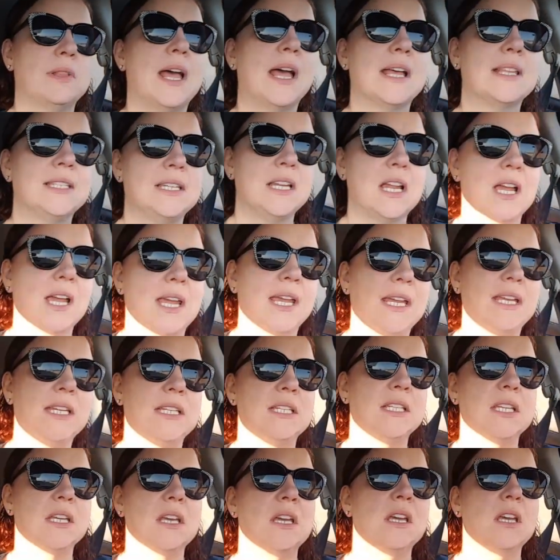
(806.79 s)
Last
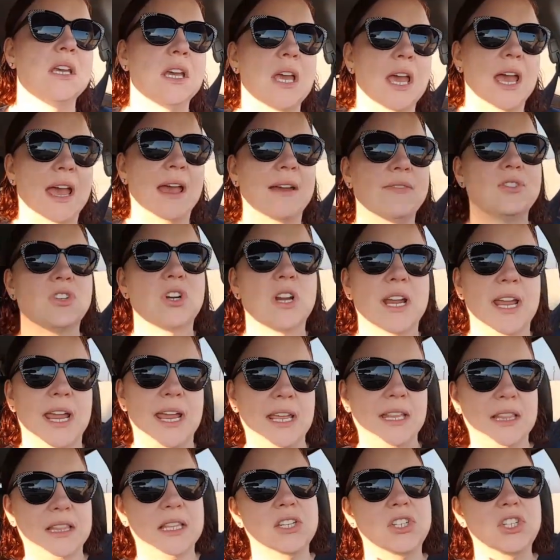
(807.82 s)
night, after I
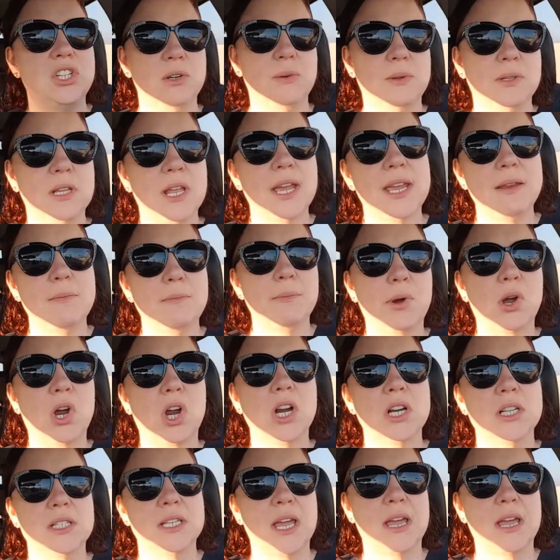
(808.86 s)
ate the two enlightened bars,